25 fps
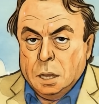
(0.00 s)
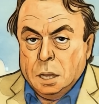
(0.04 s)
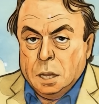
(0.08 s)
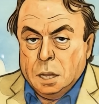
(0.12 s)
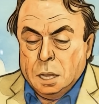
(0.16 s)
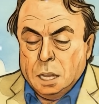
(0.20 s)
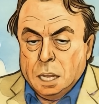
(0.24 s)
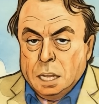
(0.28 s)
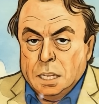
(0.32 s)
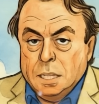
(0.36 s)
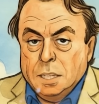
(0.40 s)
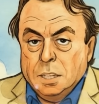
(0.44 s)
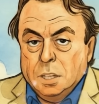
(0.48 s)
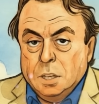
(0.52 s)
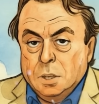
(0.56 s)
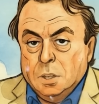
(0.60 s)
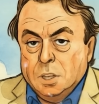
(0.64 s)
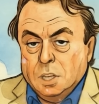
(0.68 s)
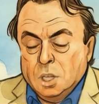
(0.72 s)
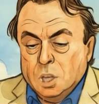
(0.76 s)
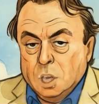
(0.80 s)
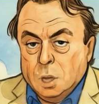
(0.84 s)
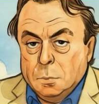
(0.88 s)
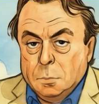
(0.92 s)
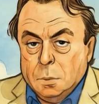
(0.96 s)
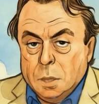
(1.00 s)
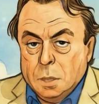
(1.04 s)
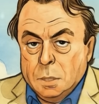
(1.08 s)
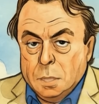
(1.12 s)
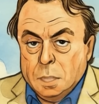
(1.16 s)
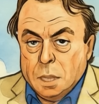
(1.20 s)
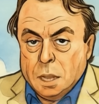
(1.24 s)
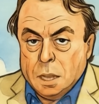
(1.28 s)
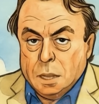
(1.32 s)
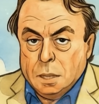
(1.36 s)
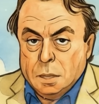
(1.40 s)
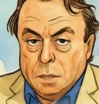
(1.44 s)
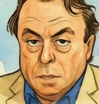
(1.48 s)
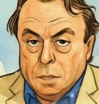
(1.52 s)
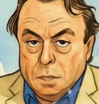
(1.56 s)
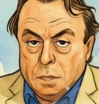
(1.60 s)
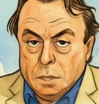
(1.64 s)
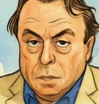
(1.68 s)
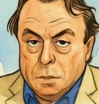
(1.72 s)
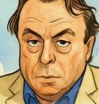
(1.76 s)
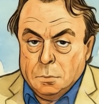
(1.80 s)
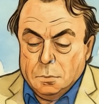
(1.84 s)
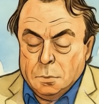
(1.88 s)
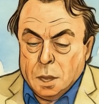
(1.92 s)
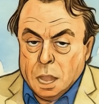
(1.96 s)
"Kids do stupid things,"
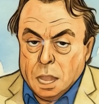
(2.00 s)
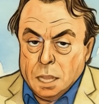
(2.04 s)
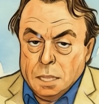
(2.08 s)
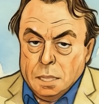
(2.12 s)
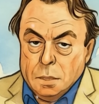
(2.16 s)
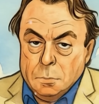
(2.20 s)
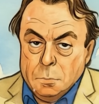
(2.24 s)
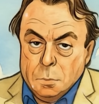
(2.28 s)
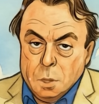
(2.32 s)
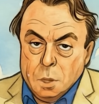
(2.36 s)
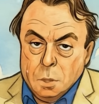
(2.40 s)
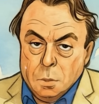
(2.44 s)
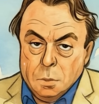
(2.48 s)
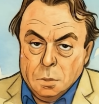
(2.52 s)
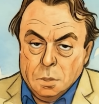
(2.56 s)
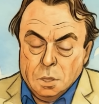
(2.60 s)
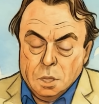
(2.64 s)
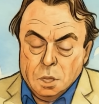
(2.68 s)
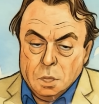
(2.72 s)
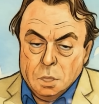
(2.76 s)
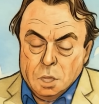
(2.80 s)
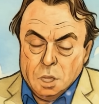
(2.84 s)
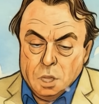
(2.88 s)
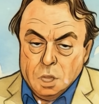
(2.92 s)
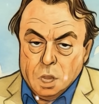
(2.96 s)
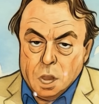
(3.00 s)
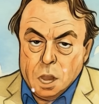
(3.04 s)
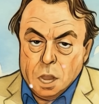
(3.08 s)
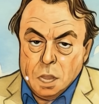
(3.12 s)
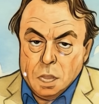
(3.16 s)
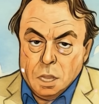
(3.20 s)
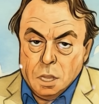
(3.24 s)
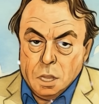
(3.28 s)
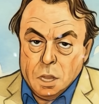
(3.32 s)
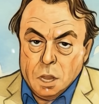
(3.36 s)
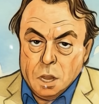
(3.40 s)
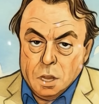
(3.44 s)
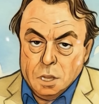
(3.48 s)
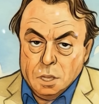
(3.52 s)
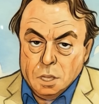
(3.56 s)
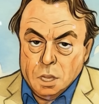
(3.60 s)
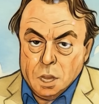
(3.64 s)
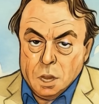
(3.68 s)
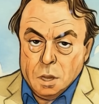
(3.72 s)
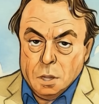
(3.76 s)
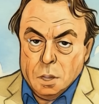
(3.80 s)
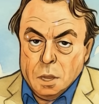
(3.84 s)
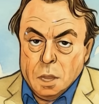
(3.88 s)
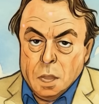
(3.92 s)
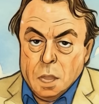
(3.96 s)
Vance mused on the Charlie Kirk
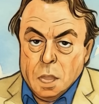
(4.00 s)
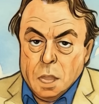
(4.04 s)
show,